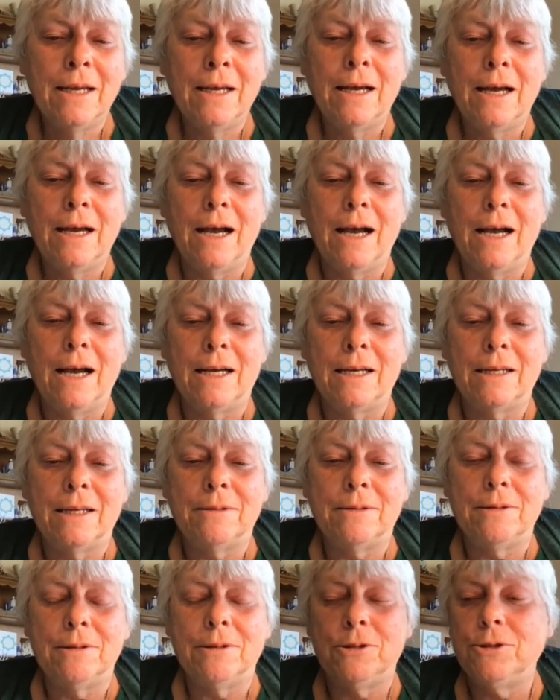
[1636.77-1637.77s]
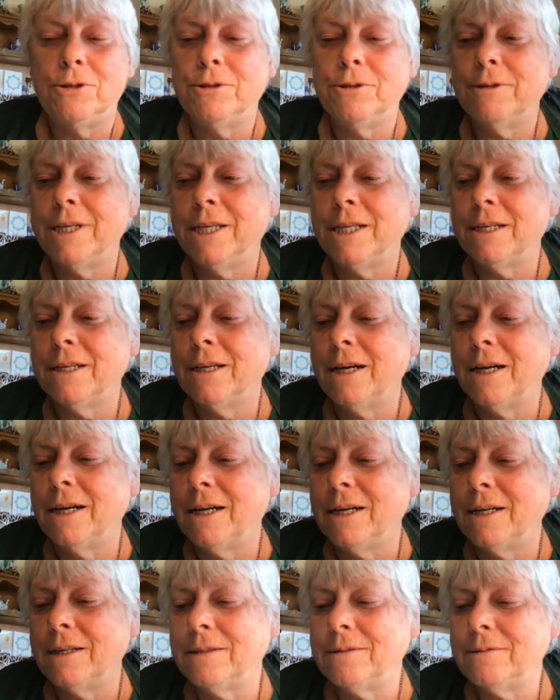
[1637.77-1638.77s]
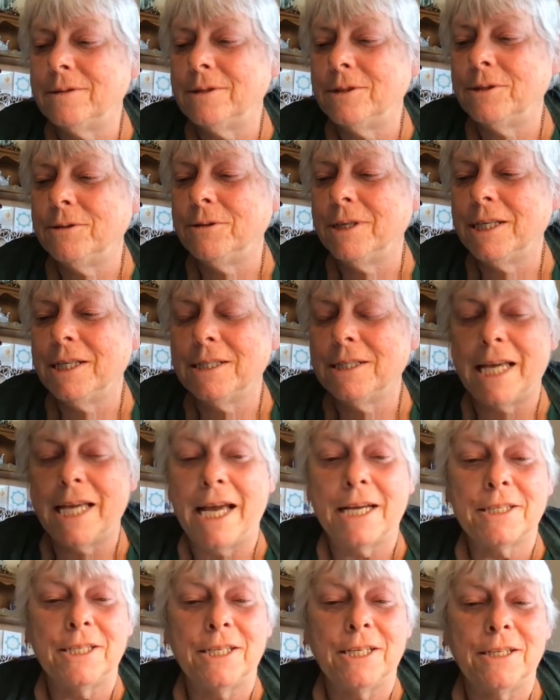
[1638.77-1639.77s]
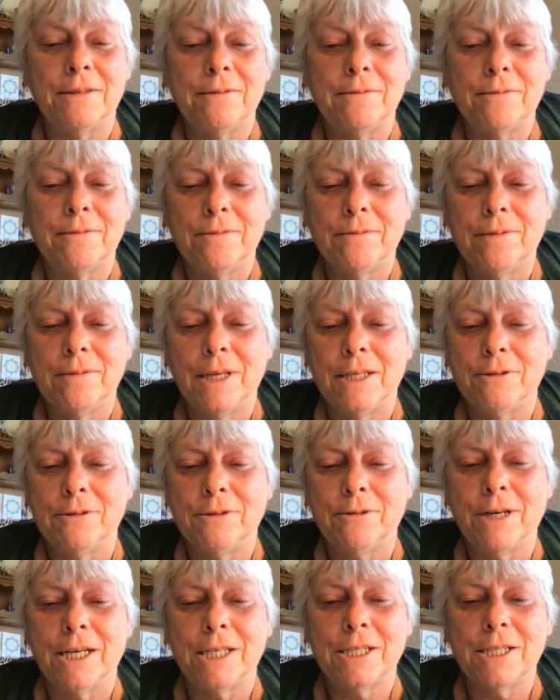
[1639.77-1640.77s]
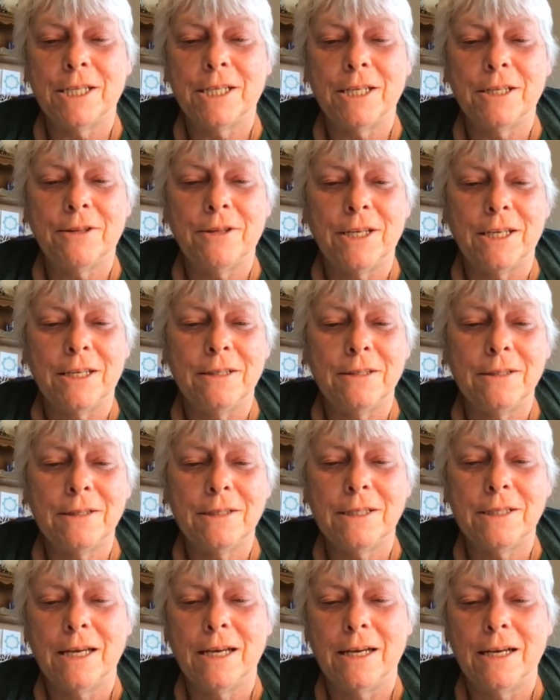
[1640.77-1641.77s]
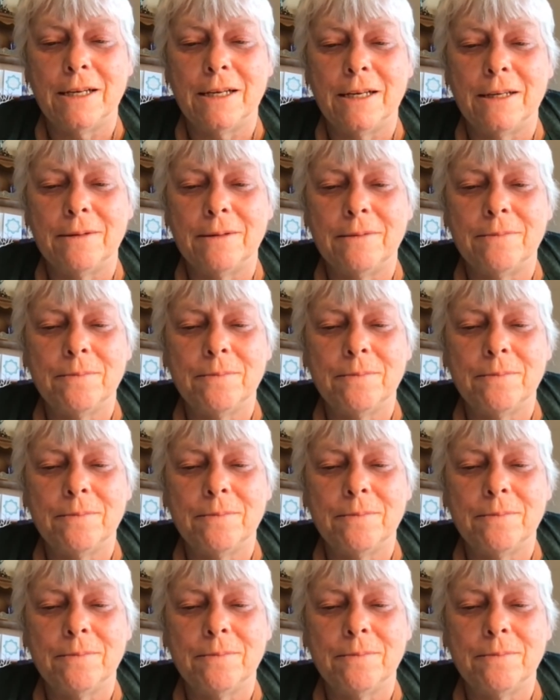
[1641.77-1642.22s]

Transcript: uh, doing uh, doing his acting and directing things, uh,